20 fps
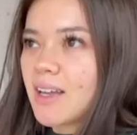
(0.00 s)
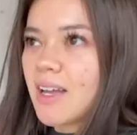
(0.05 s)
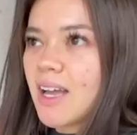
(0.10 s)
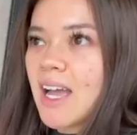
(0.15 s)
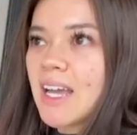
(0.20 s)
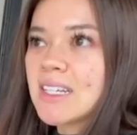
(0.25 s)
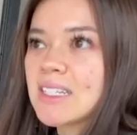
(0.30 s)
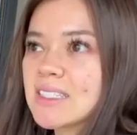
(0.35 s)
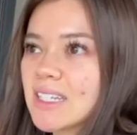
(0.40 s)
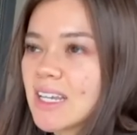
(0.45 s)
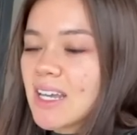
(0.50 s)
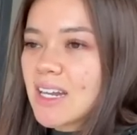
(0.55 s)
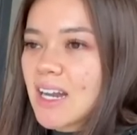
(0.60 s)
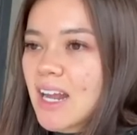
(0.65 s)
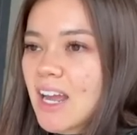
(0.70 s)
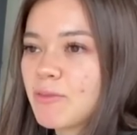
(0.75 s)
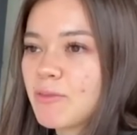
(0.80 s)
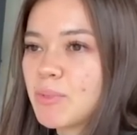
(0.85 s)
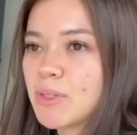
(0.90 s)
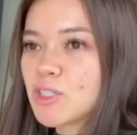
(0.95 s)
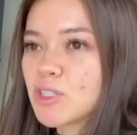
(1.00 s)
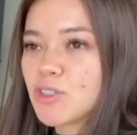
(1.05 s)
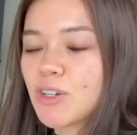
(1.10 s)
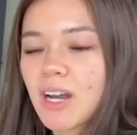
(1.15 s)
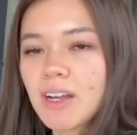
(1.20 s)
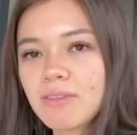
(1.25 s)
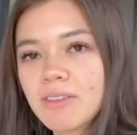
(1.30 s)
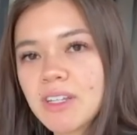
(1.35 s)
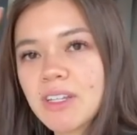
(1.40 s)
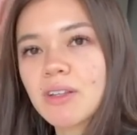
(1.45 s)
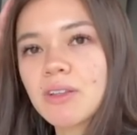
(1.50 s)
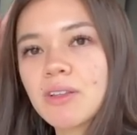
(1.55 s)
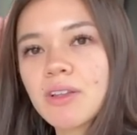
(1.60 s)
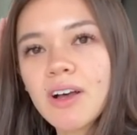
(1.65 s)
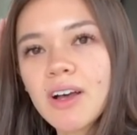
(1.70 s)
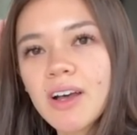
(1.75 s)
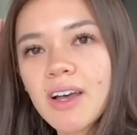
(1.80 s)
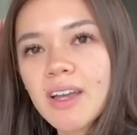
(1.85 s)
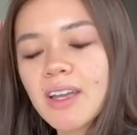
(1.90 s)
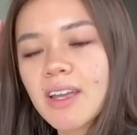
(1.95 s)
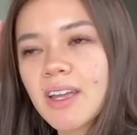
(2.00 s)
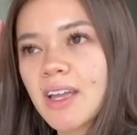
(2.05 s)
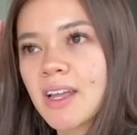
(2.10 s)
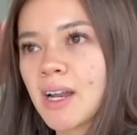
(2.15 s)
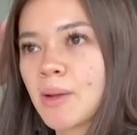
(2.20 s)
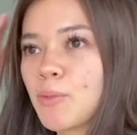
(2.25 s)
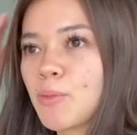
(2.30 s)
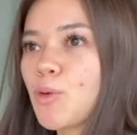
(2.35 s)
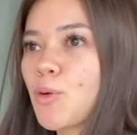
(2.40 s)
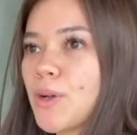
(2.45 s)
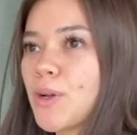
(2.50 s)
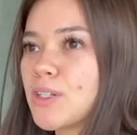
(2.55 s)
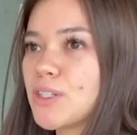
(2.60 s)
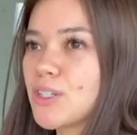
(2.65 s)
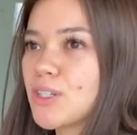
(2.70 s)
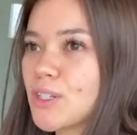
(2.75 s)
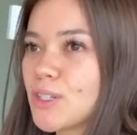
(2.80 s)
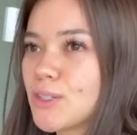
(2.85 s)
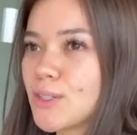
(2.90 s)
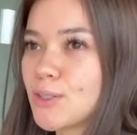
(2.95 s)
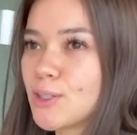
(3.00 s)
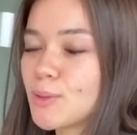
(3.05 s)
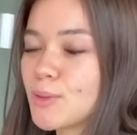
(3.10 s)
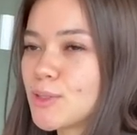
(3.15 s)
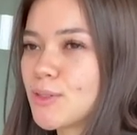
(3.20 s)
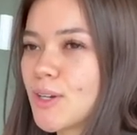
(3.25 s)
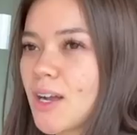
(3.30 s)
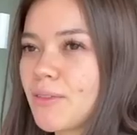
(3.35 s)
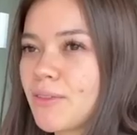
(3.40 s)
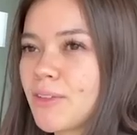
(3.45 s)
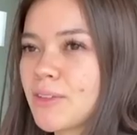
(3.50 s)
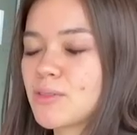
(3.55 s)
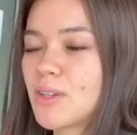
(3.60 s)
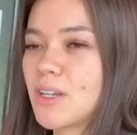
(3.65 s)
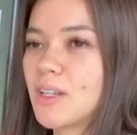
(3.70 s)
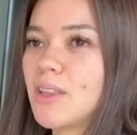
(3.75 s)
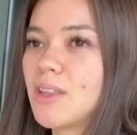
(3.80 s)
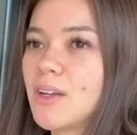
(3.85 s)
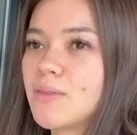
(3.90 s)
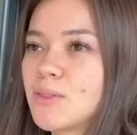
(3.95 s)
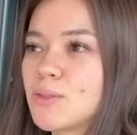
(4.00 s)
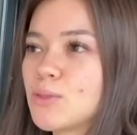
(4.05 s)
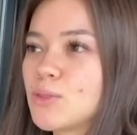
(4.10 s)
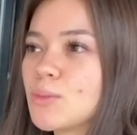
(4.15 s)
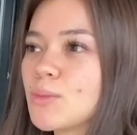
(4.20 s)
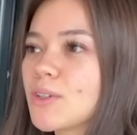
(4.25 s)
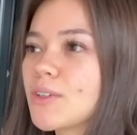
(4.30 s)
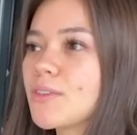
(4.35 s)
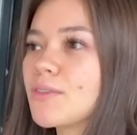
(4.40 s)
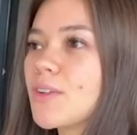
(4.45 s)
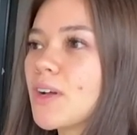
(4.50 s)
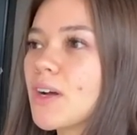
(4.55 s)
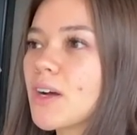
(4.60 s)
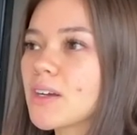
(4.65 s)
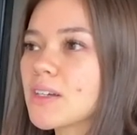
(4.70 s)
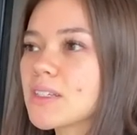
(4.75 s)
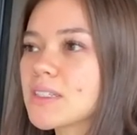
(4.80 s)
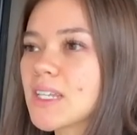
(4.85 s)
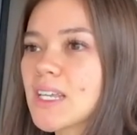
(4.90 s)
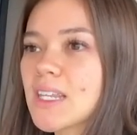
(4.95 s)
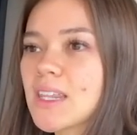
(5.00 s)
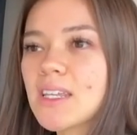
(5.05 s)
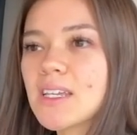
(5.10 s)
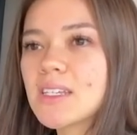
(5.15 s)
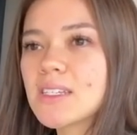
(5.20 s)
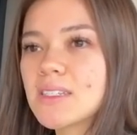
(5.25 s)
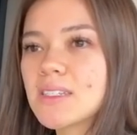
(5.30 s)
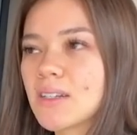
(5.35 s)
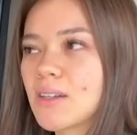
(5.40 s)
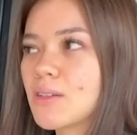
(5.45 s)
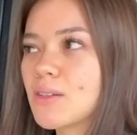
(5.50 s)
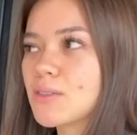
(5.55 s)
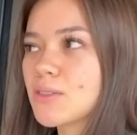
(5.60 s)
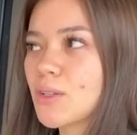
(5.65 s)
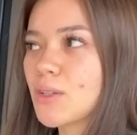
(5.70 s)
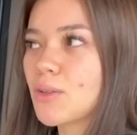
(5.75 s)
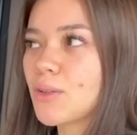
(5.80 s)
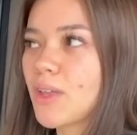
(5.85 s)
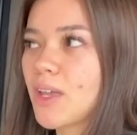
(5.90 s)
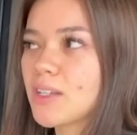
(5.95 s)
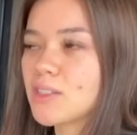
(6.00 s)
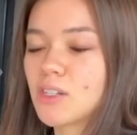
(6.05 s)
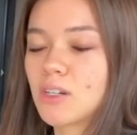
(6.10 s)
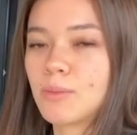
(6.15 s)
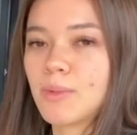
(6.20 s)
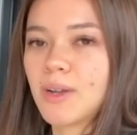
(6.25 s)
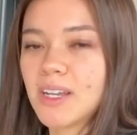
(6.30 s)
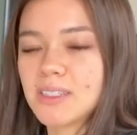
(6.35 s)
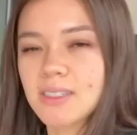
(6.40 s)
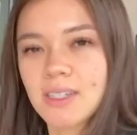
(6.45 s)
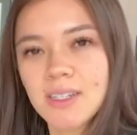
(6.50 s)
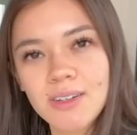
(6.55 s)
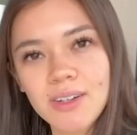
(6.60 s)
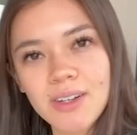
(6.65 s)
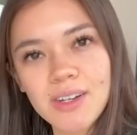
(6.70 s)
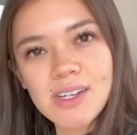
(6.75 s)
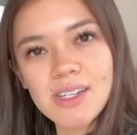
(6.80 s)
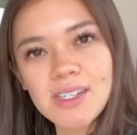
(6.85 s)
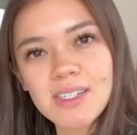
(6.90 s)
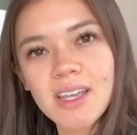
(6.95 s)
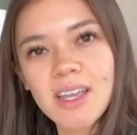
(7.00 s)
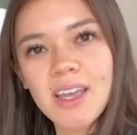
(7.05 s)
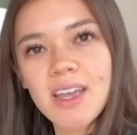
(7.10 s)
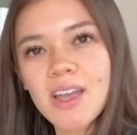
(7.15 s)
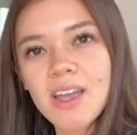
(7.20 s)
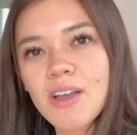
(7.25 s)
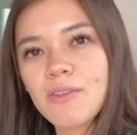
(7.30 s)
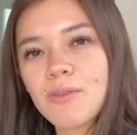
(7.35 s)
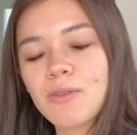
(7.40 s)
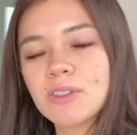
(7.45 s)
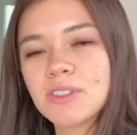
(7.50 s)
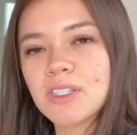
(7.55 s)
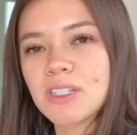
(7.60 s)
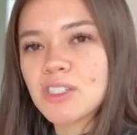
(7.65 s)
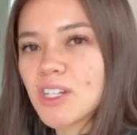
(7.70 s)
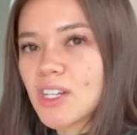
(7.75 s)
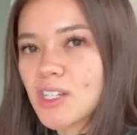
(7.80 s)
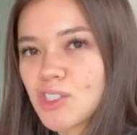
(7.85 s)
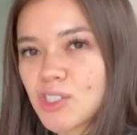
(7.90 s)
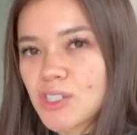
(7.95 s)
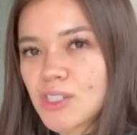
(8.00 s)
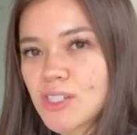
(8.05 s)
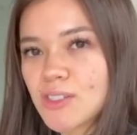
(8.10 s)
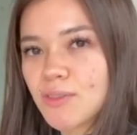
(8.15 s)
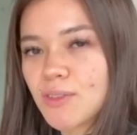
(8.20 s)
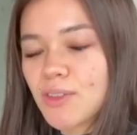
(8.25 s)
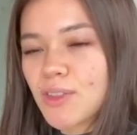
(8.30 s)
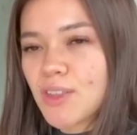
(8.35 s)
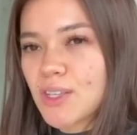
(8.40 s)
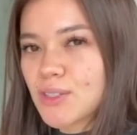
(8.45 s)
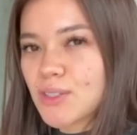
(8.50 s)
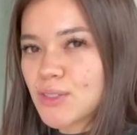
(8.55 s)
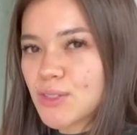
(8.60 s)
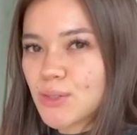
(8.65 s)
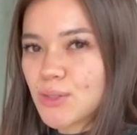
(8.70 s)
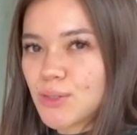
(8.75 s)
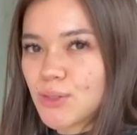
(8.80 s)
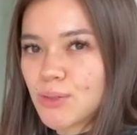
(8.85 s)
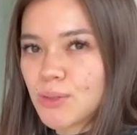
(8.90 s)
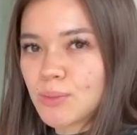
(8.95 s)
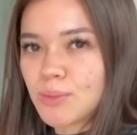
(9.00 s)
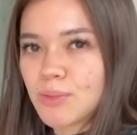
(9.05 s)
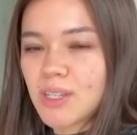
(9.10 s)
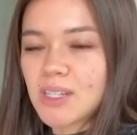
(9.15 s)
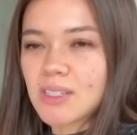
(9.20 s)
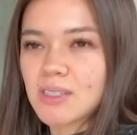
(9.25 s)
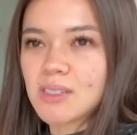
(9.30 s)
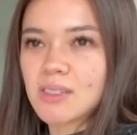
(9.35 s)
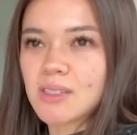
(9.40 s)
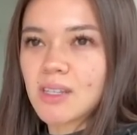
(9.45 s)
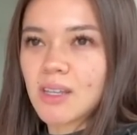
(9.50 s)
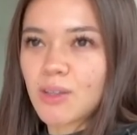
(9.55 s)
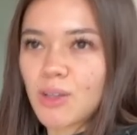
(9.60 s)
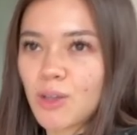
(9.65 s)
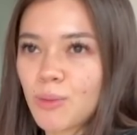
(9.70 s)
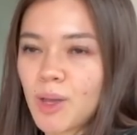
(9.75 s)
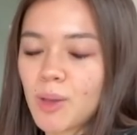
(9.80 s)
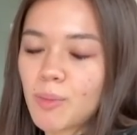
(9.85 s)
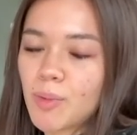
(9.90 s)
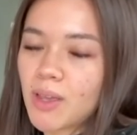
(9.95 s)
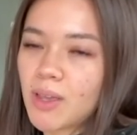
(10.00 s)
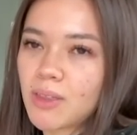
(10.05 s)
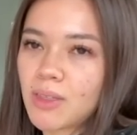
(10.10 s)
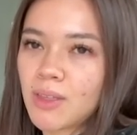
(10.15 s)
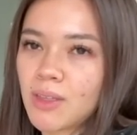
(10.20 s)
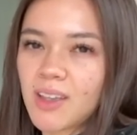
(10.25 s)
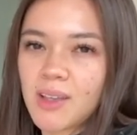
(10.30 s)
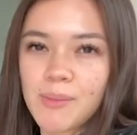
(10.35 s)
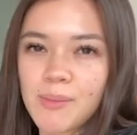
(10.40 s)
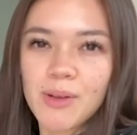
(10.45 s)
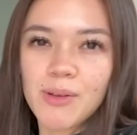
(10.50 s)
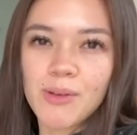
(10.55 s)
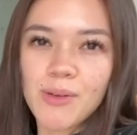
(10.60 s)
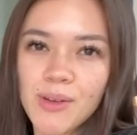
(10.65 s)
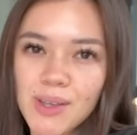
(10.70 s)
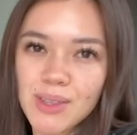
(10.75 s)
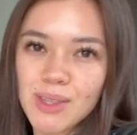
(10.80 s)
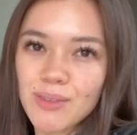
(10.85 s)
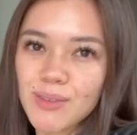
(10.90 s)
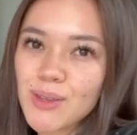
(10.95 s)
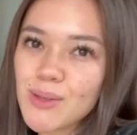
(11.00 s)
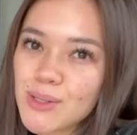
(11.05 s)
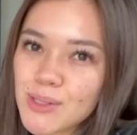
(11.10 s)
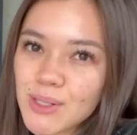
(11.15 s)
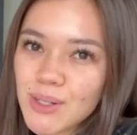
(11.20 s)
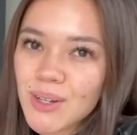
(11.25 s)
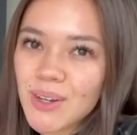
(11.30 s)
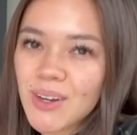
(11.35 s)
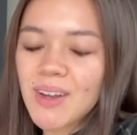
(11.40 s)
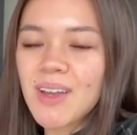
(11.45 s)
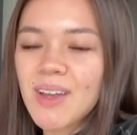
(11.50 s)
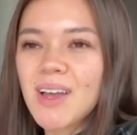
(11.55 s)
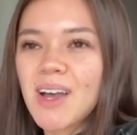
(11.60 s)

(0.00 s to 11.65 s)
I said I've been traveling a lot and I'm going to continue to be traveling so I'd love to do more vlogs like this and also like share my itineraries for suggestions for things to do in places that you might be thinking about going in the future.